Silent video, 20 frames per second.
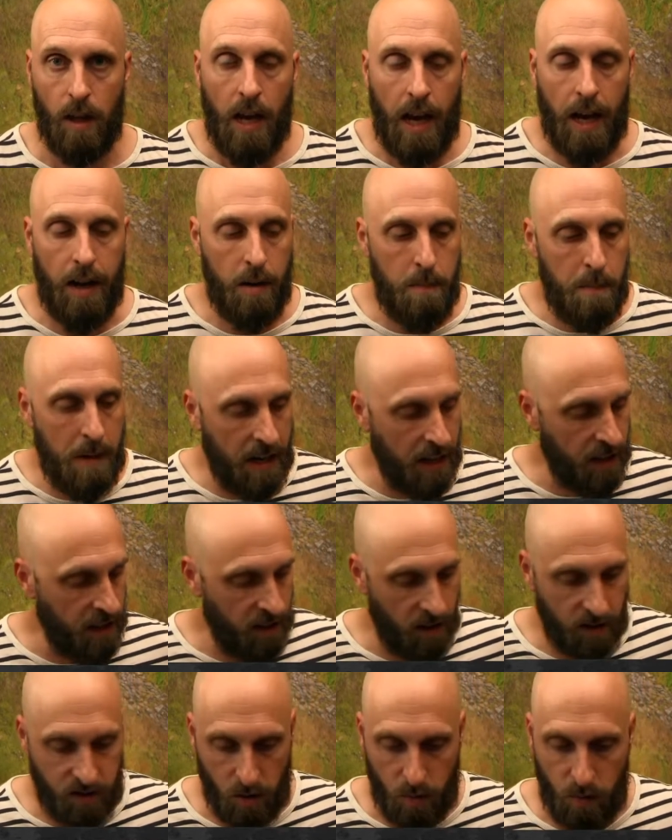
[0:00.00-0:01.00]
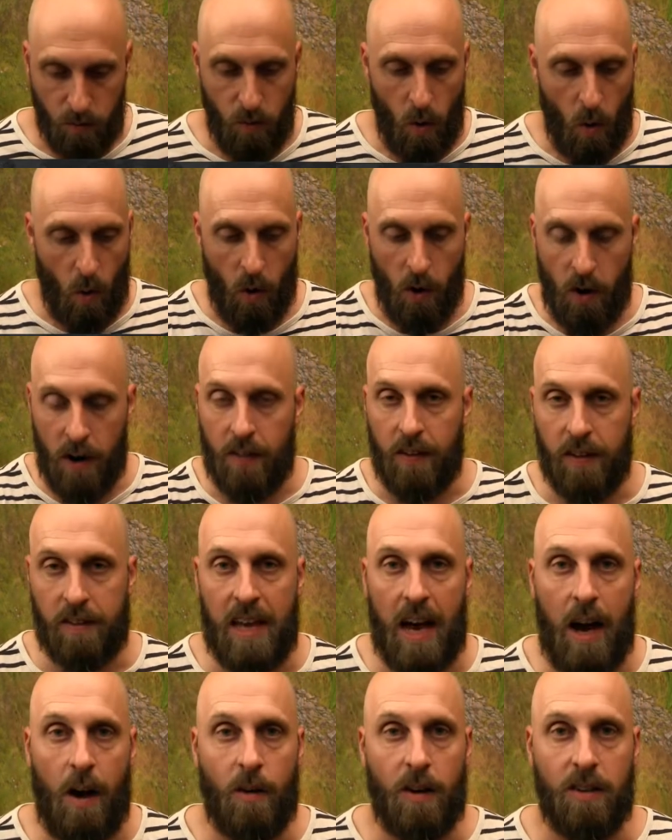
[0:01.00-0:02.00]
And immediately there's a roar in the
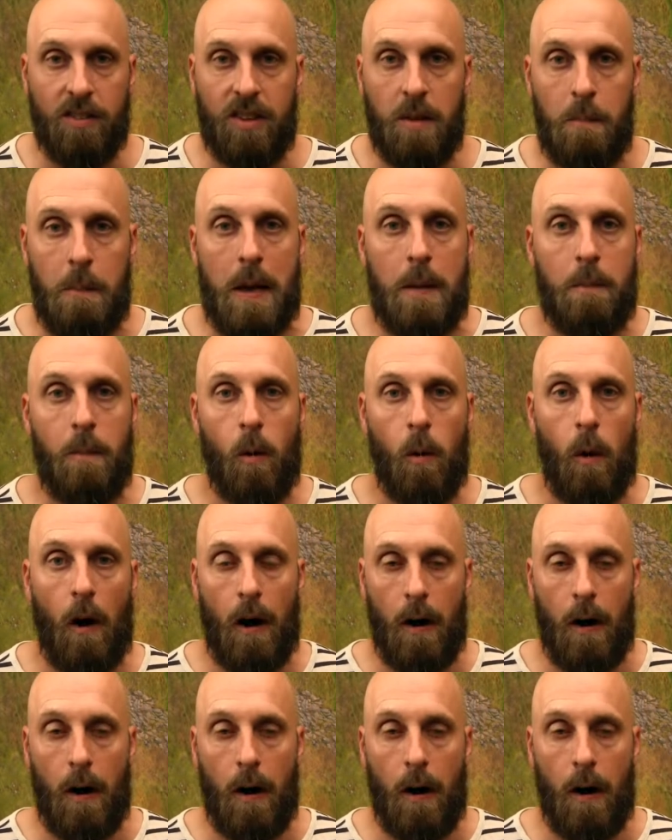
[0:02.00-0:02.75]
town as the people,